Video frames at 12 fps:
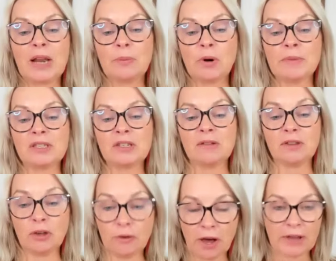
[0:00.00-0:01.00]
but i promise you
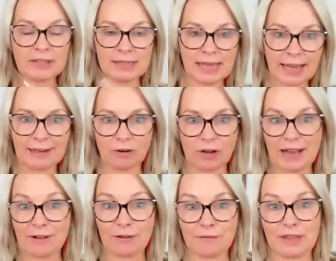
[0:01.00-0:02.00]
you're going to get a lot
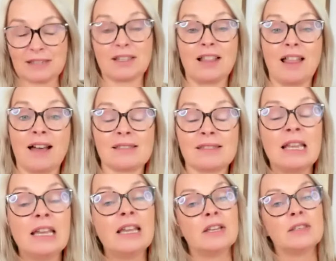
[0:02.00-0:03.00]
out of this class
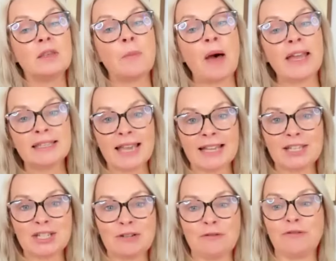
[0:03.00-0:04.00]
so my
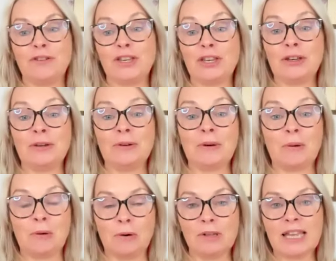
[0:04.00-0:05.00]
intention for you
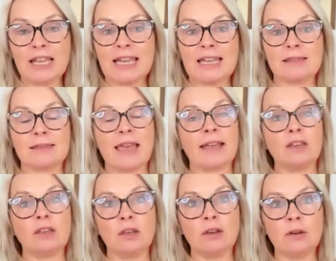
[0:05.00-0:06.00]
all is
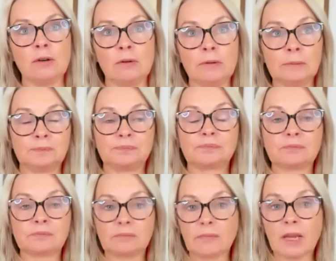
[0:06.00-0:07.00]
that you
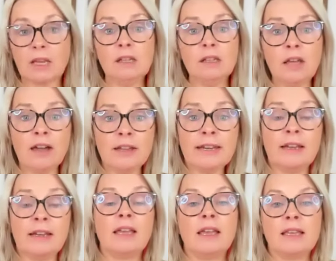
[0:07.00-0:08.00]

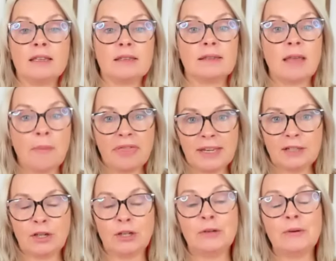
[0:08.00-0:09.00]
learn
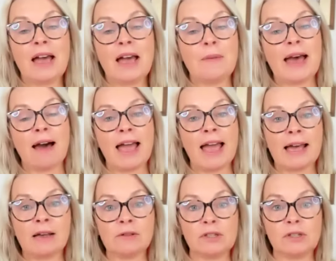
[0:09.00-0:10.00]
something new about
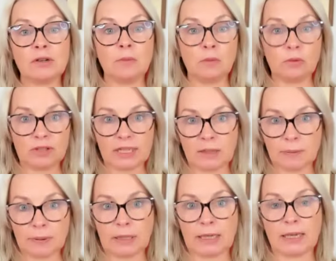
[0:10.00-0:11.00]
how to more
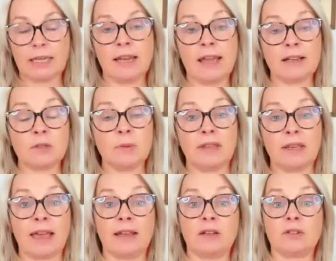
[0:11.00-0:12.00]
deeply connect with
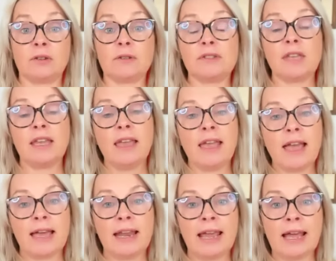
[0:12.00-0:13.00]
the angels
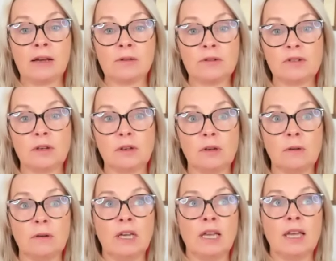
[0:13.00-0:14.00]
and how
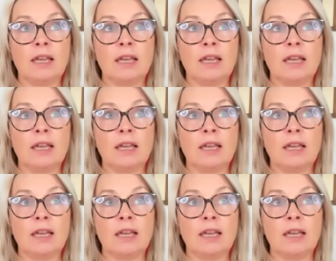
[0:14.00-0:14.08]
to